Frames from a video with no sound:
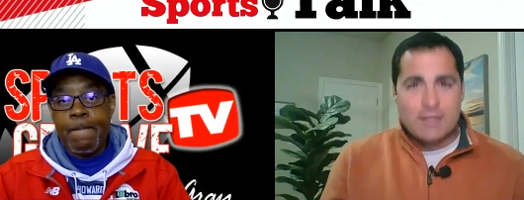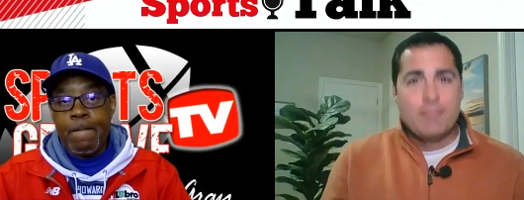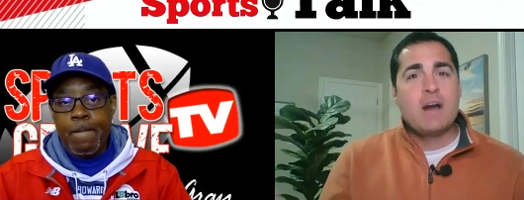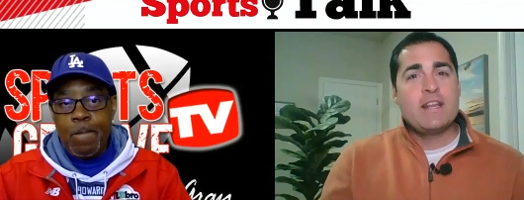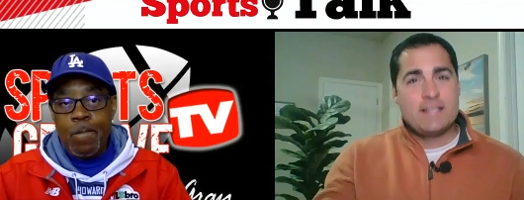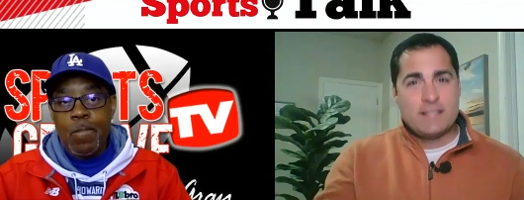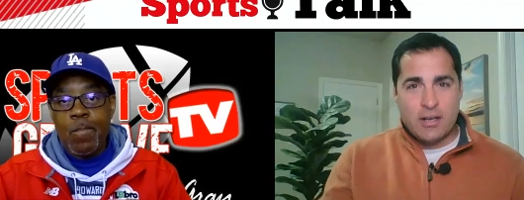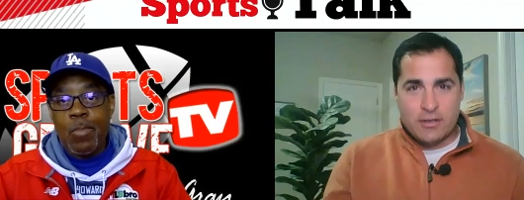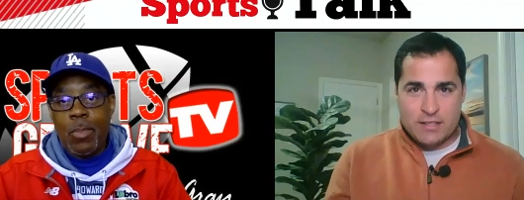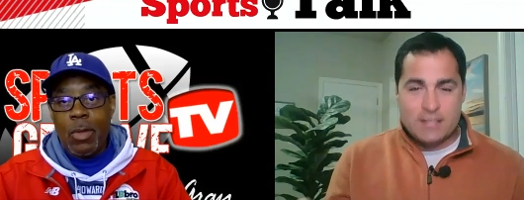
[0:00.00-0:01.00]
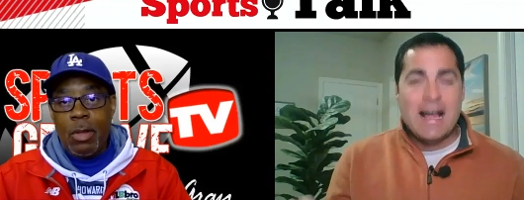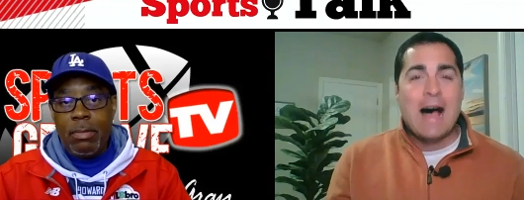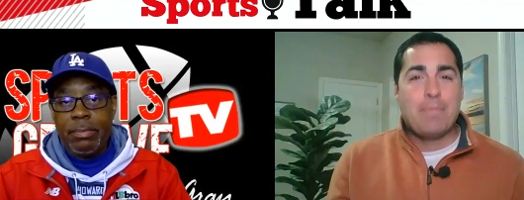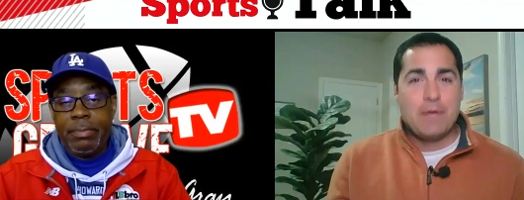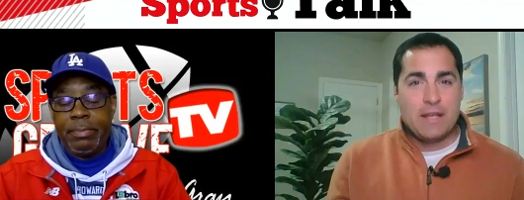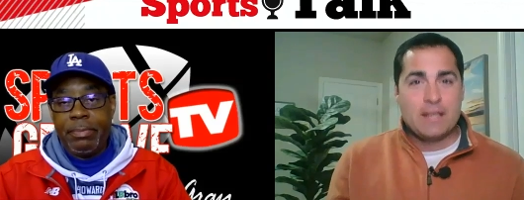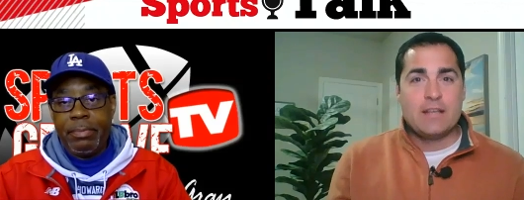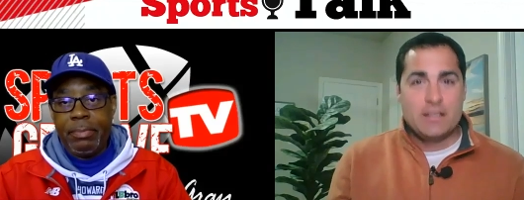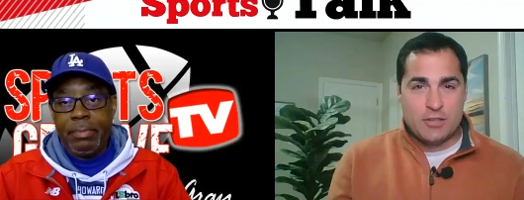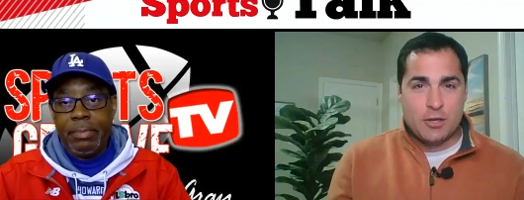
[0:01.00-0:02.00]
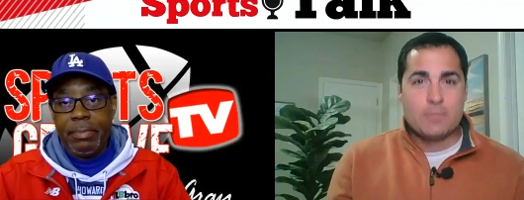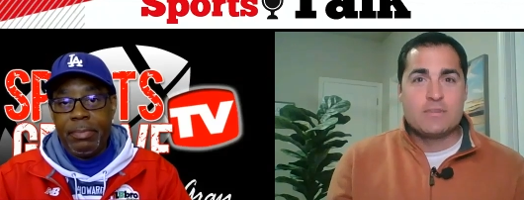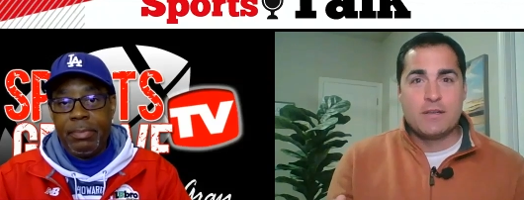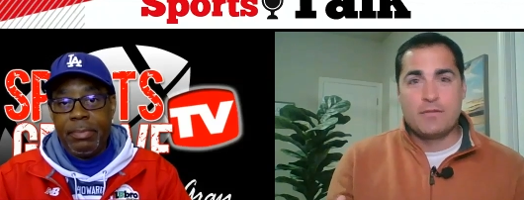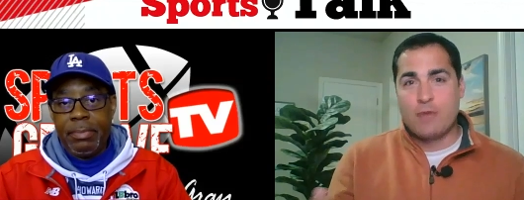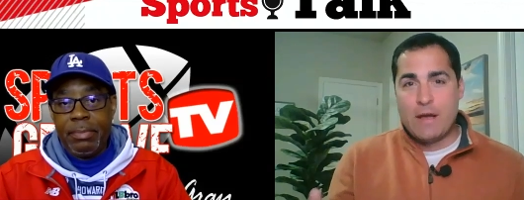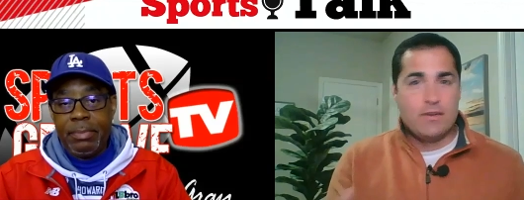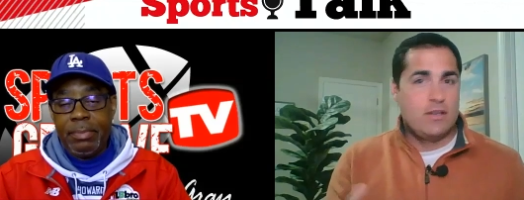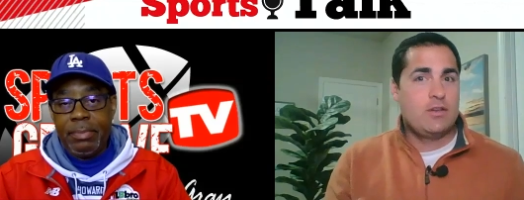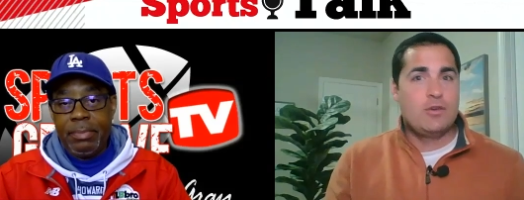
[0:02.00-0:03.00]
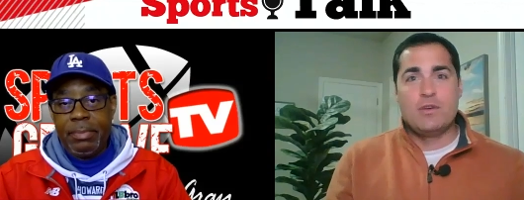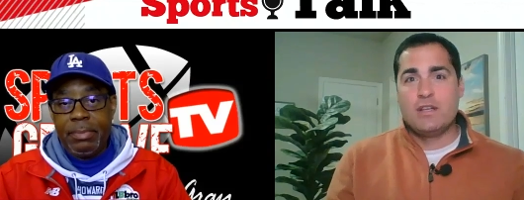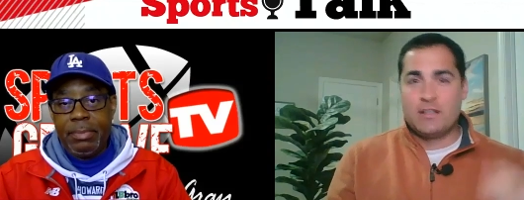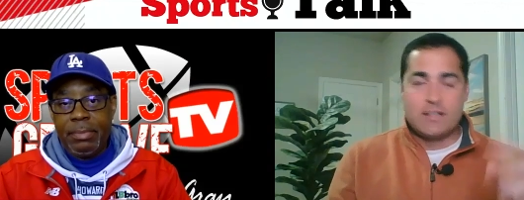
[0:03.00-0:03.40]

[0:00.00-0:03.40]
Speaker 1: the money starts stopping in terms of revenue and